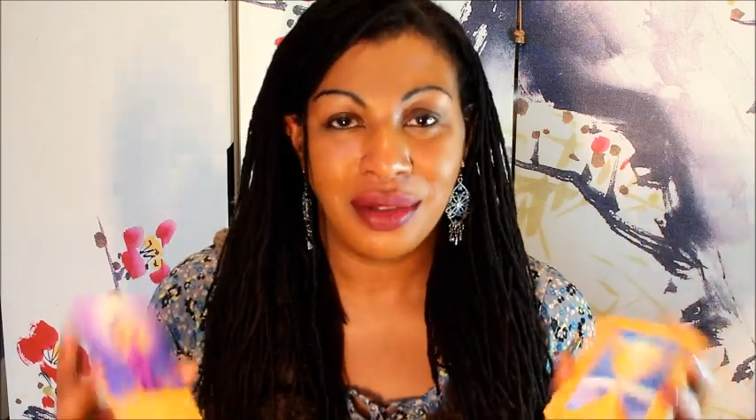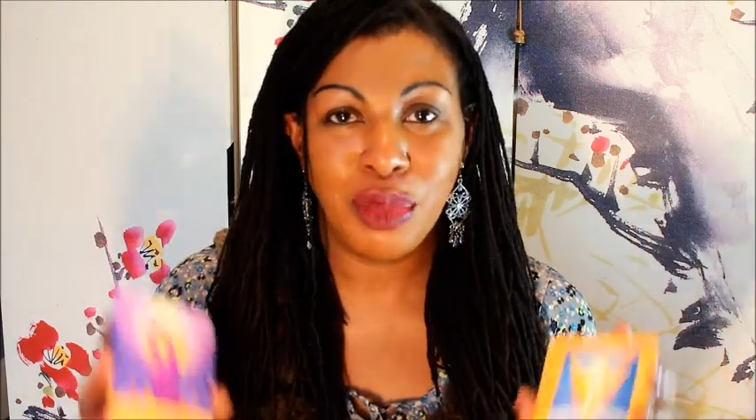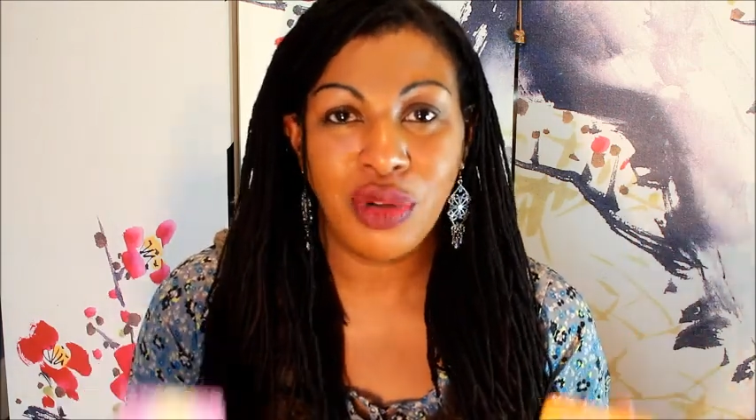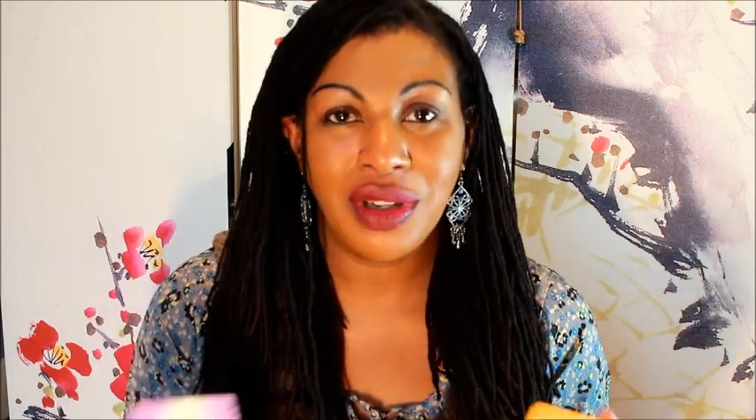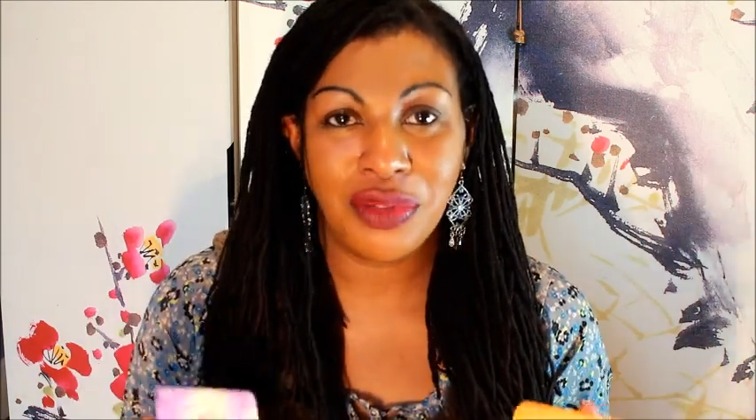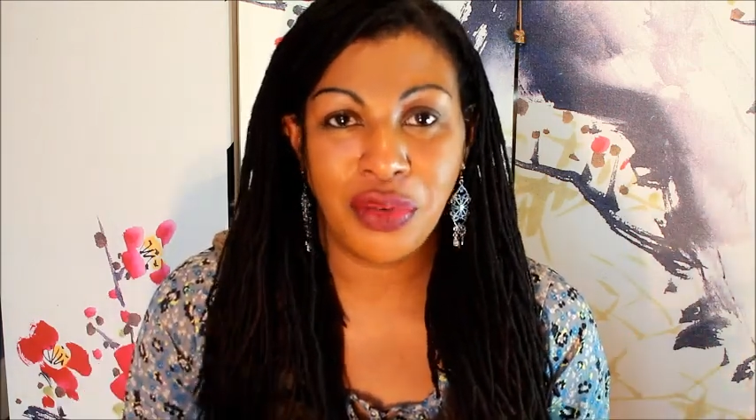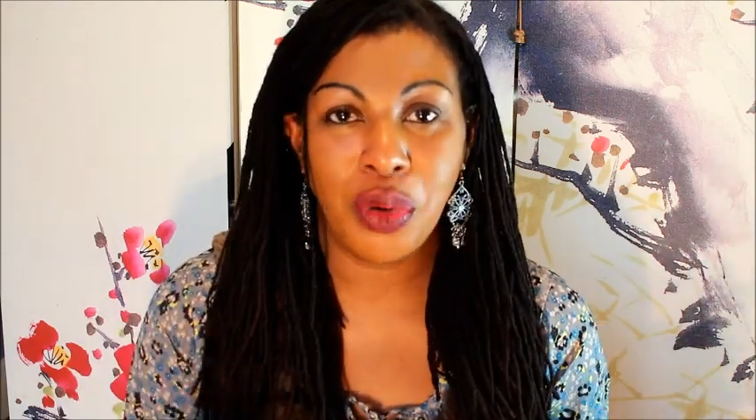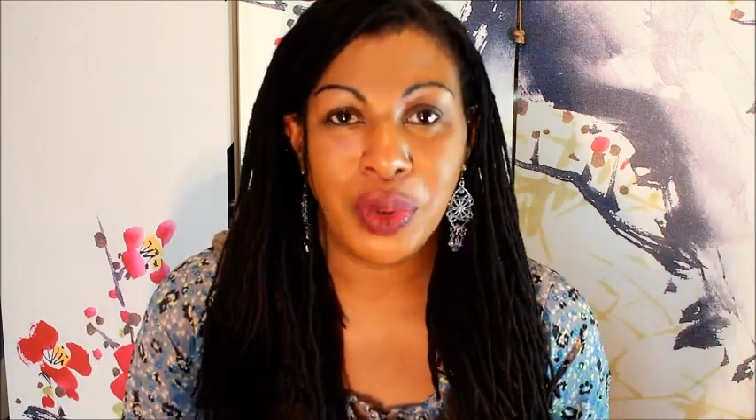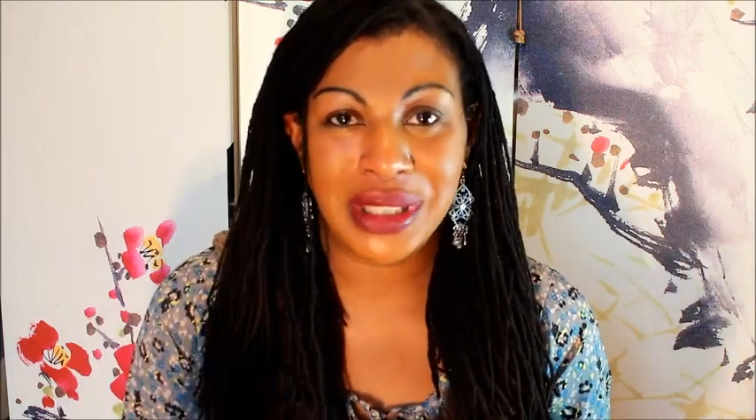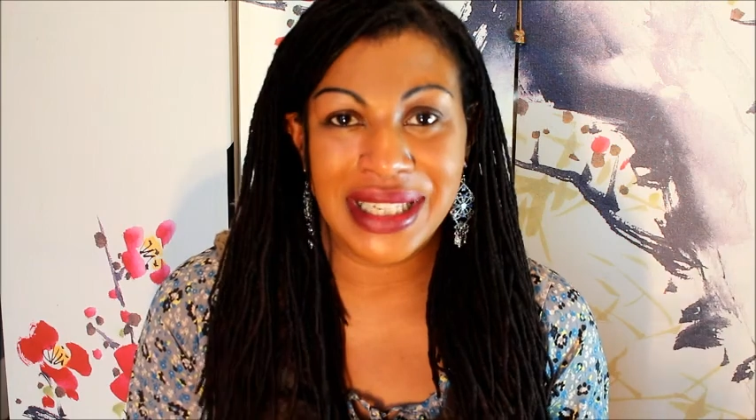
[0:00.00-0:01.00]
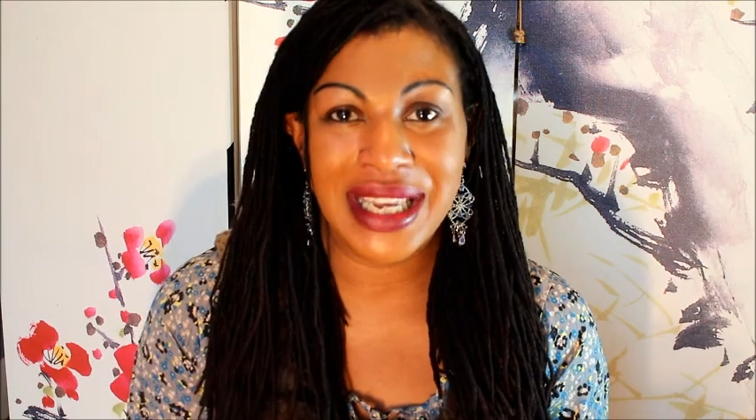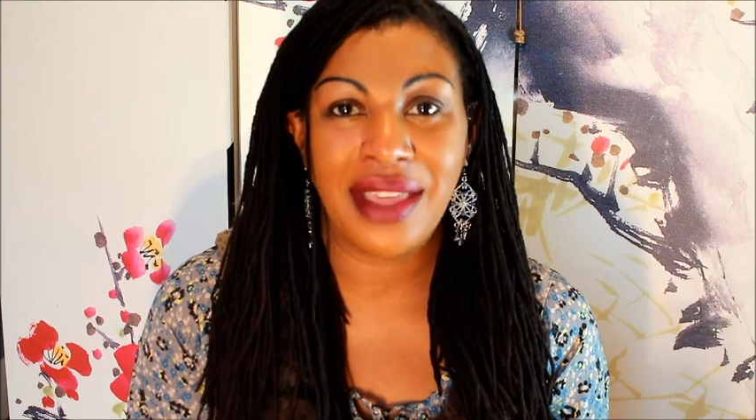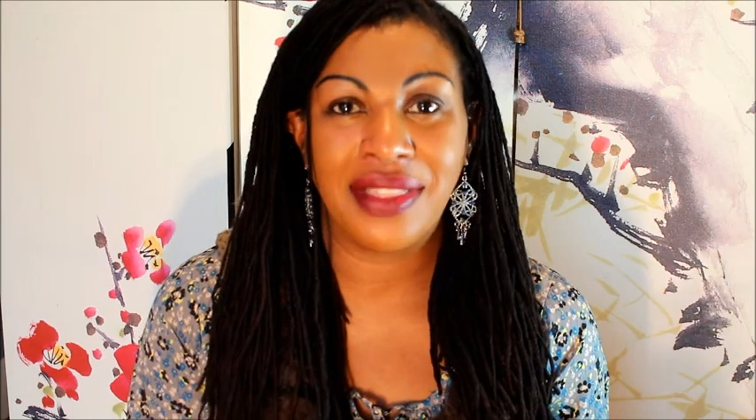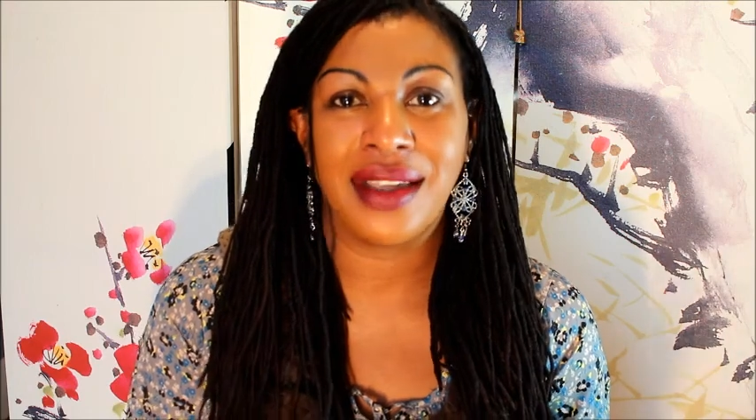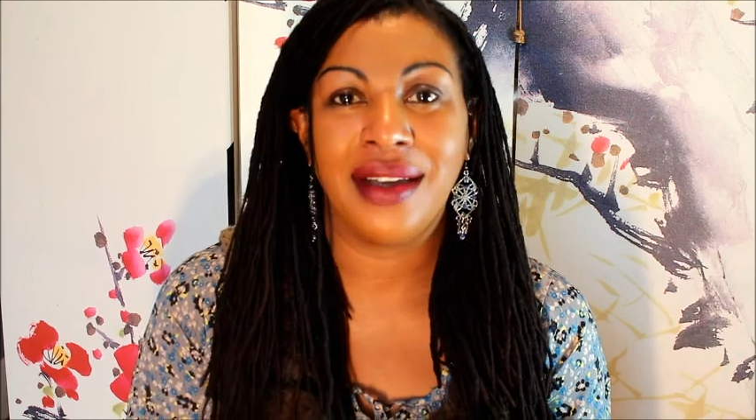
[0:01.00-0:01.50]
moving forward
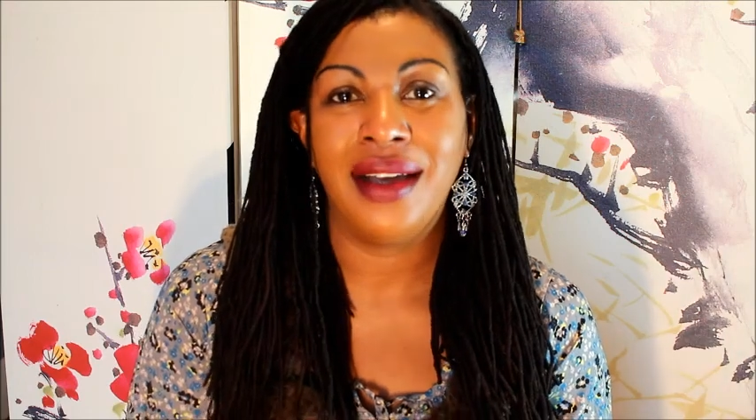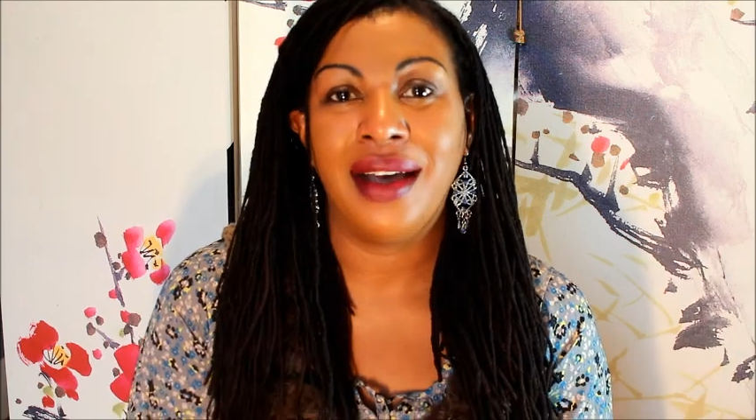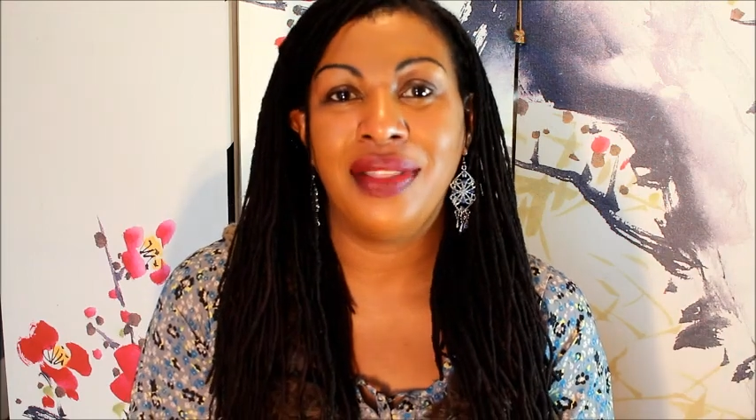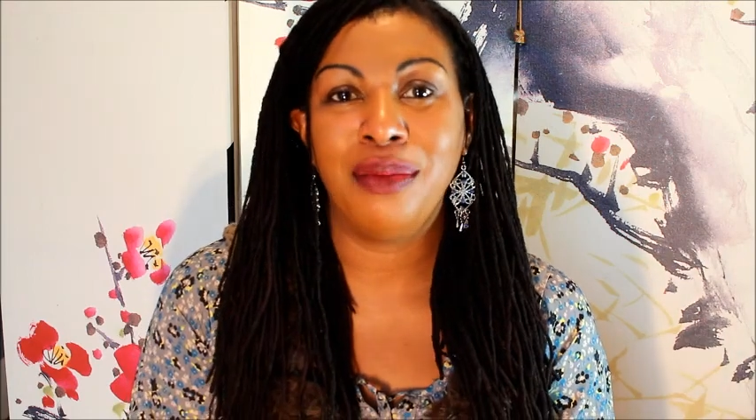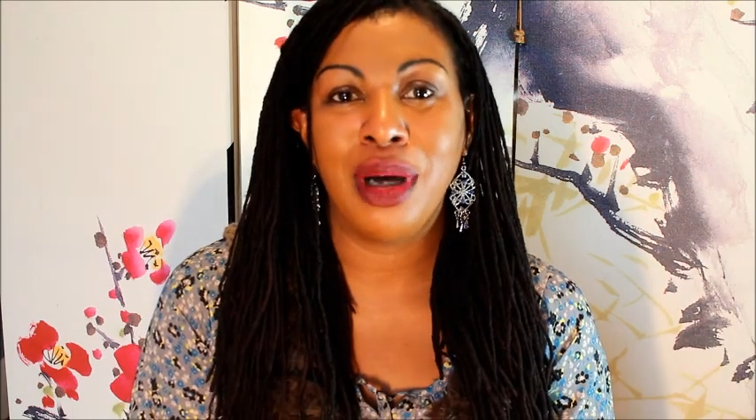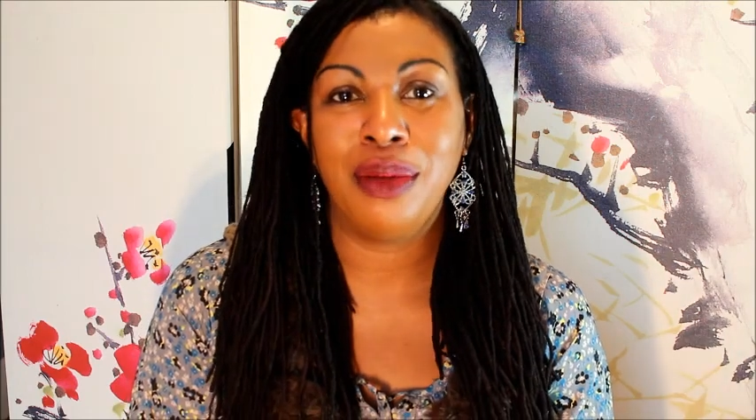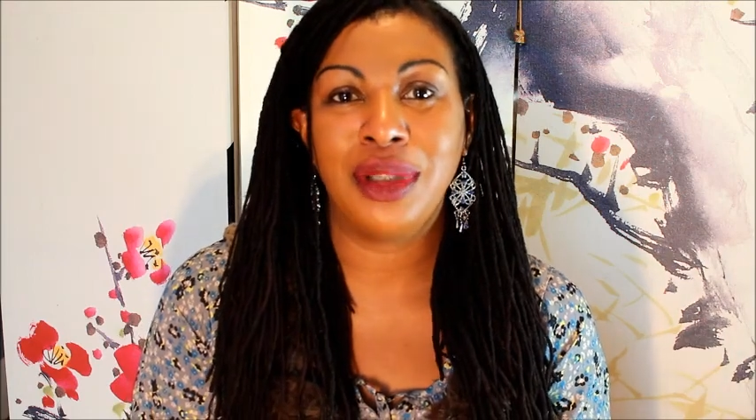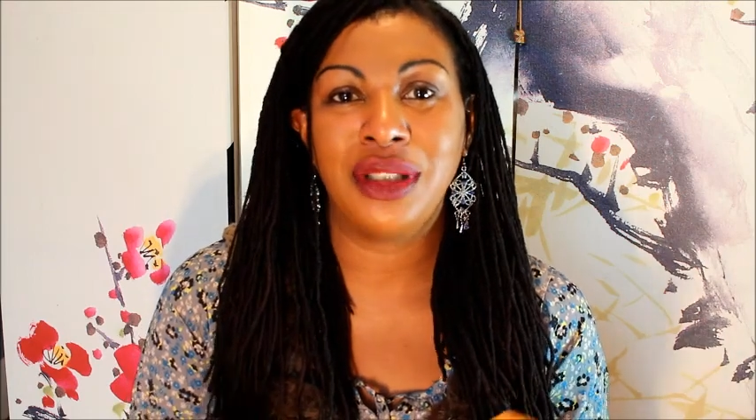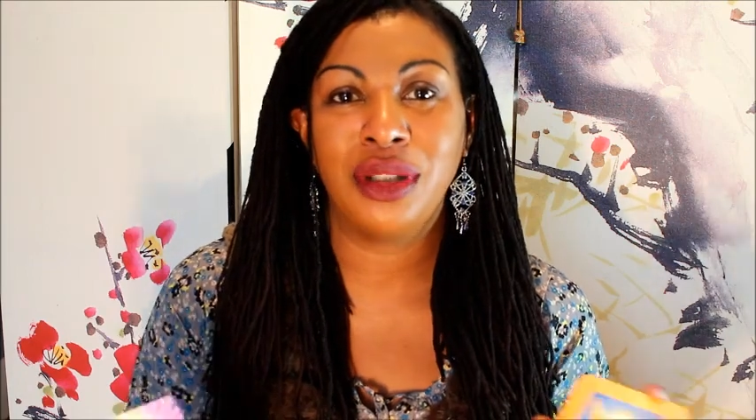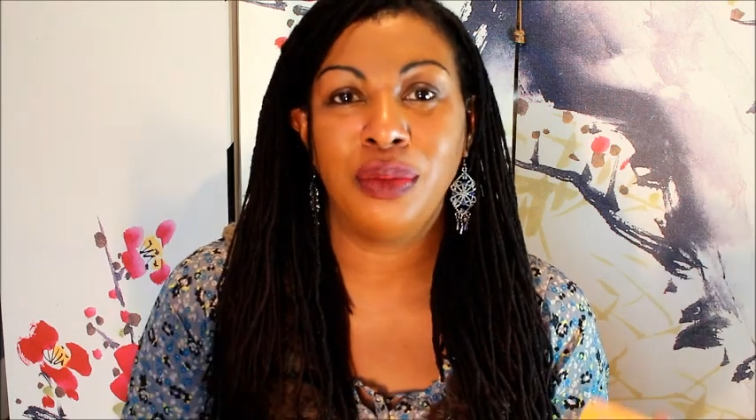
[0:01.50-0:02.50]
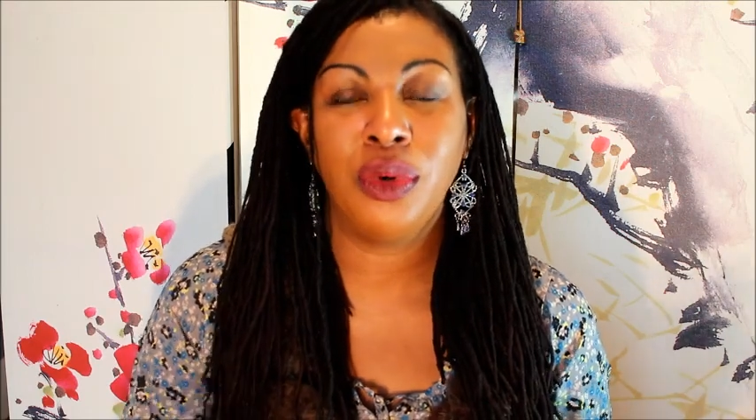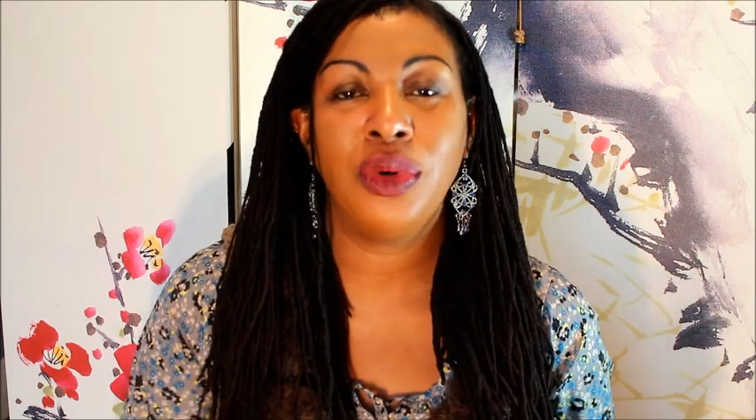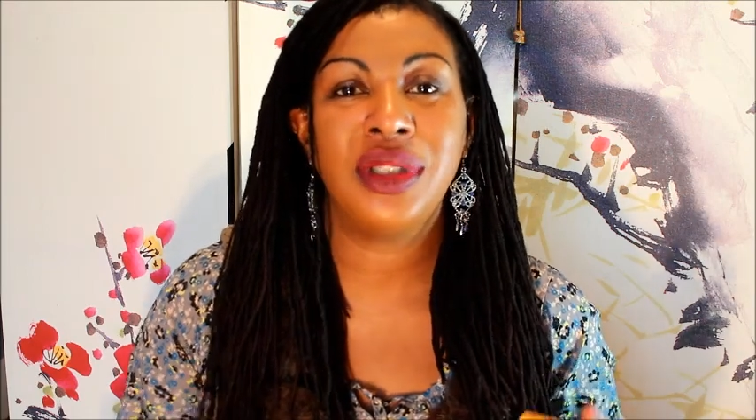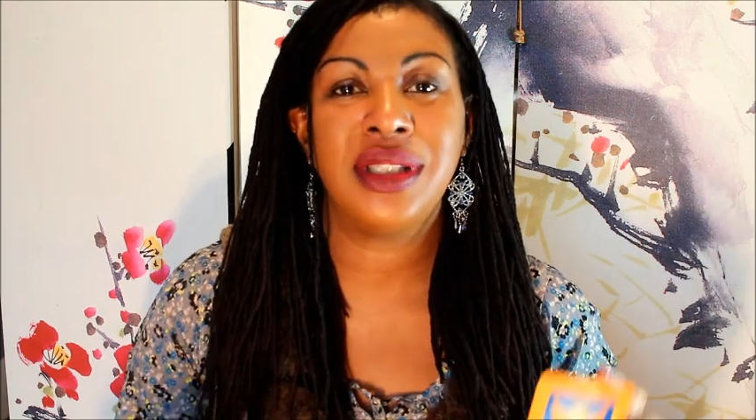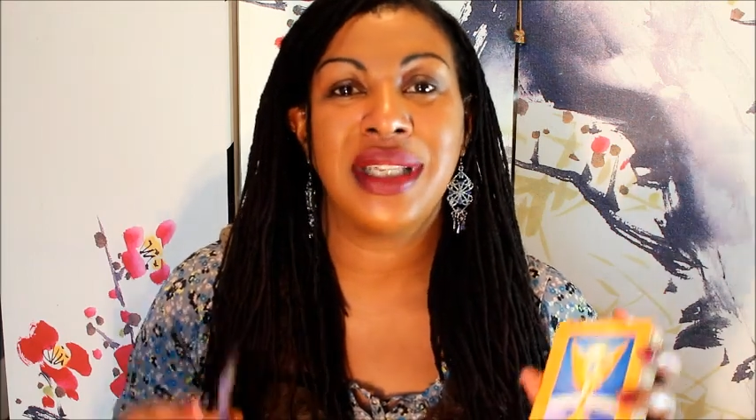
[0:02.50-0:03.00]
together at the moment
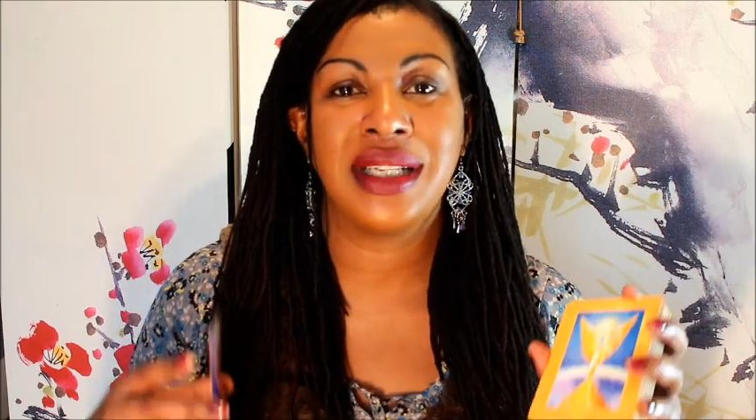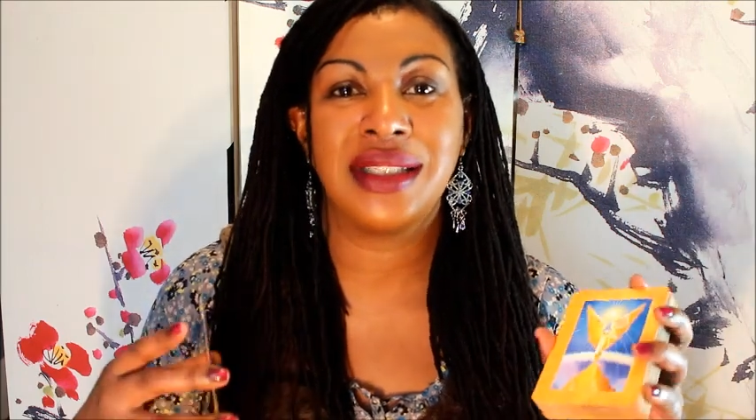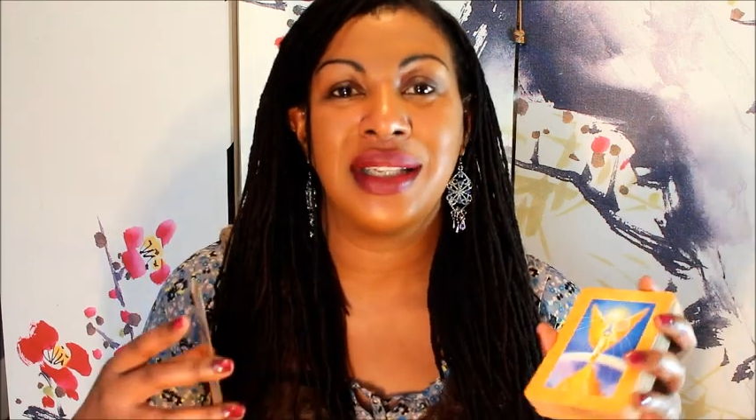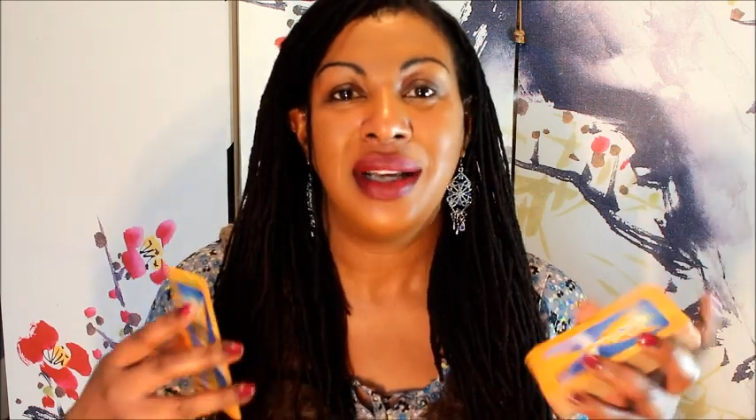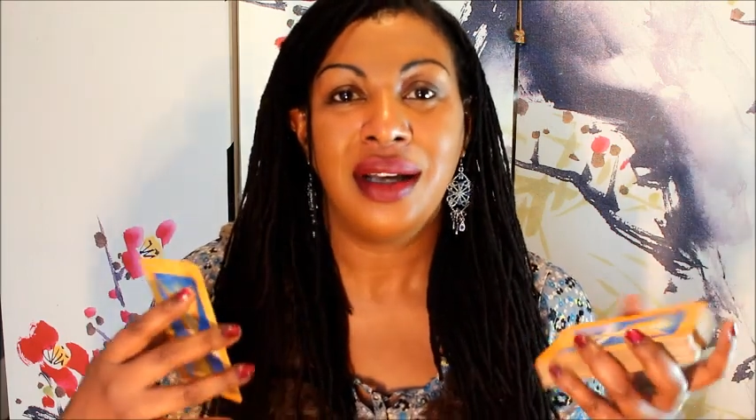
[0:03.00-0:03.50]
towards this